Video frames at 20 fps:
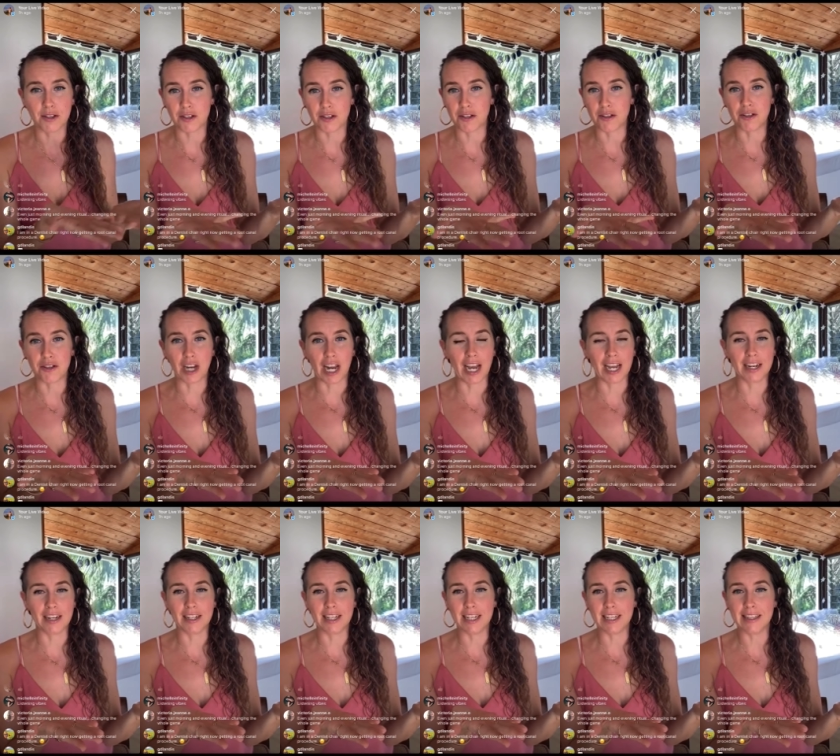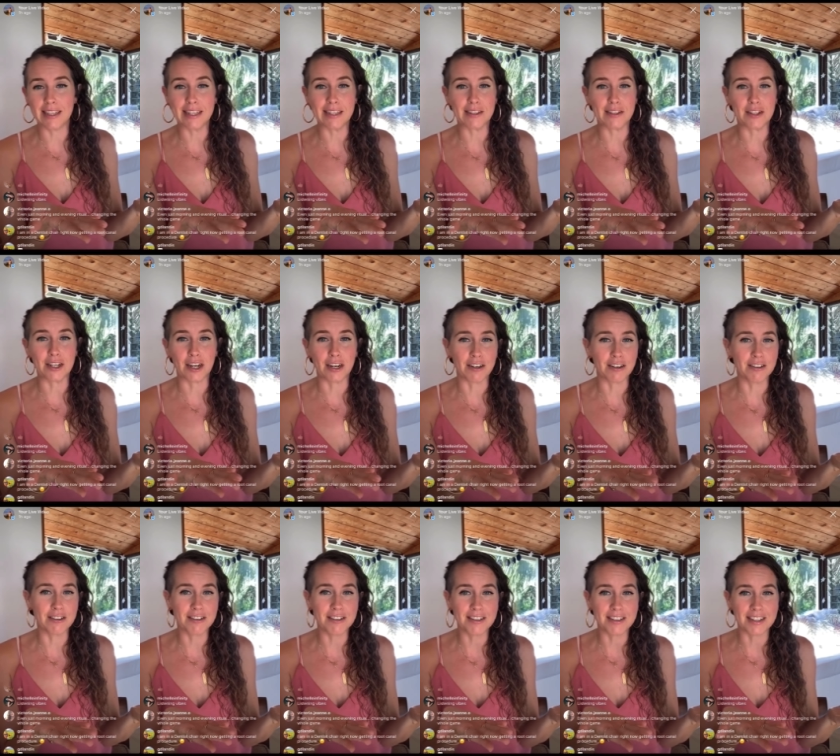channeling these
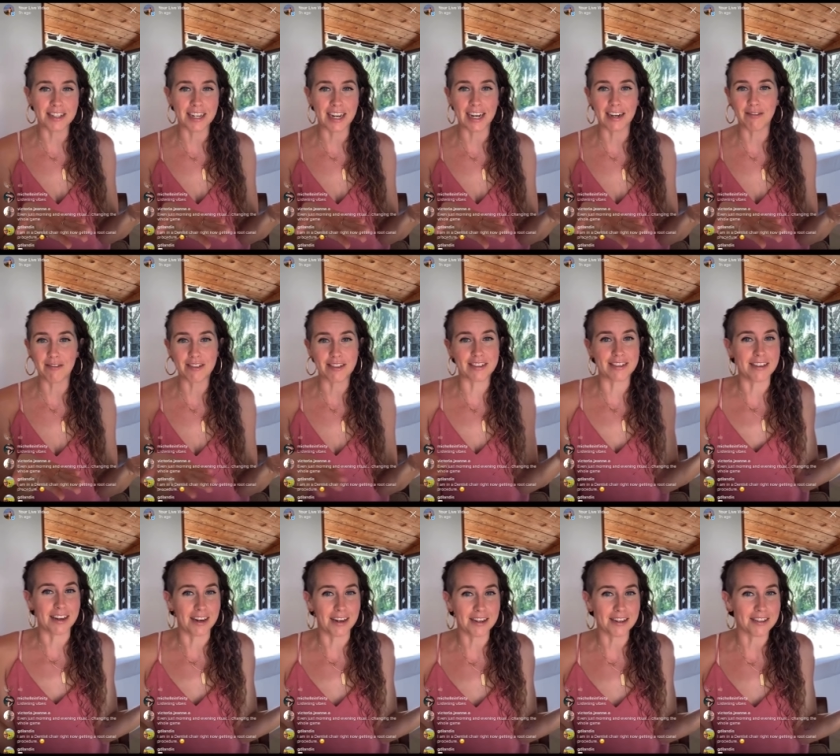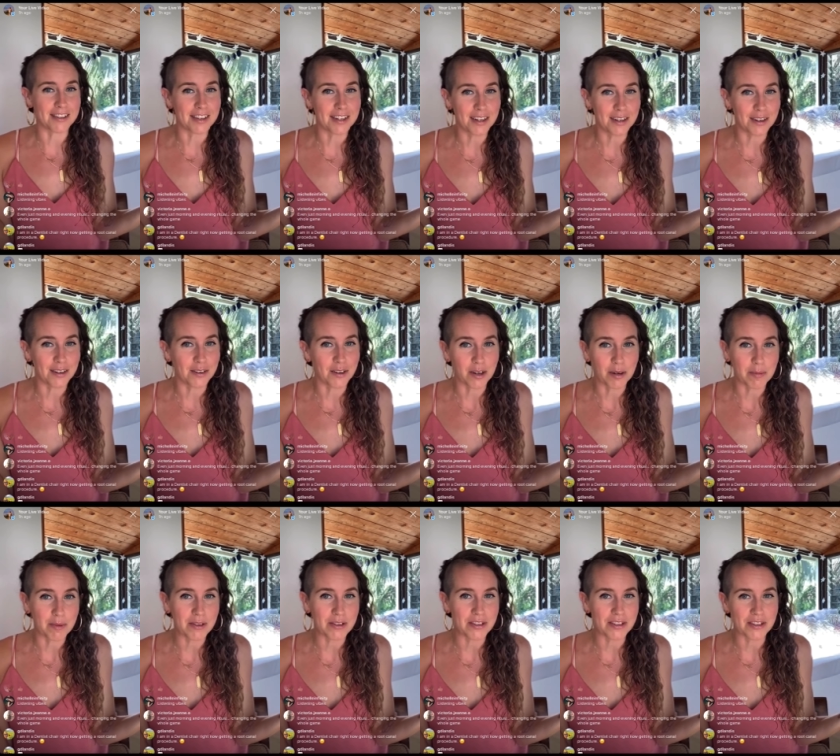tones and I was not a singer or a
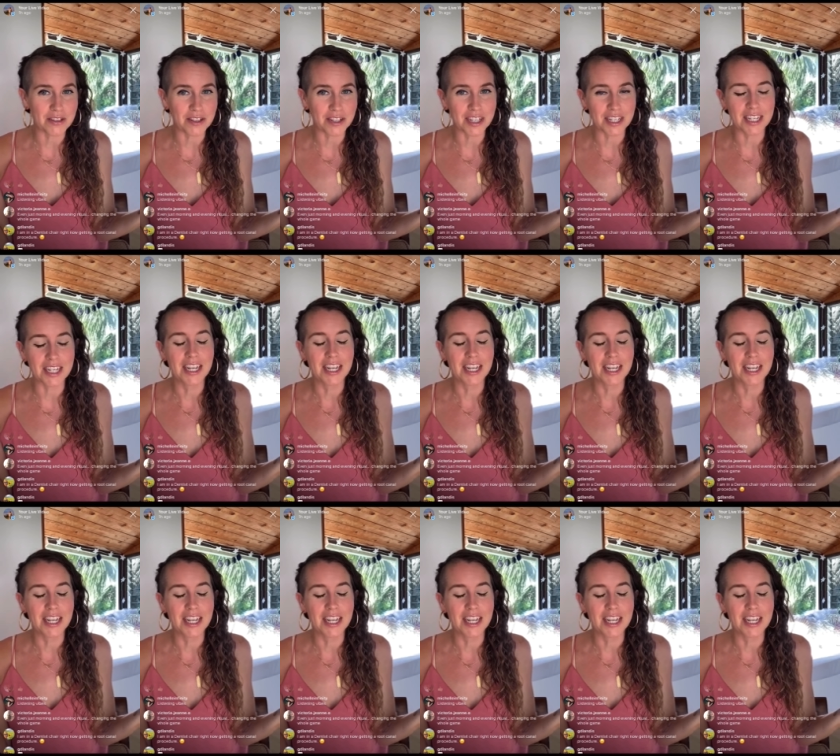musician.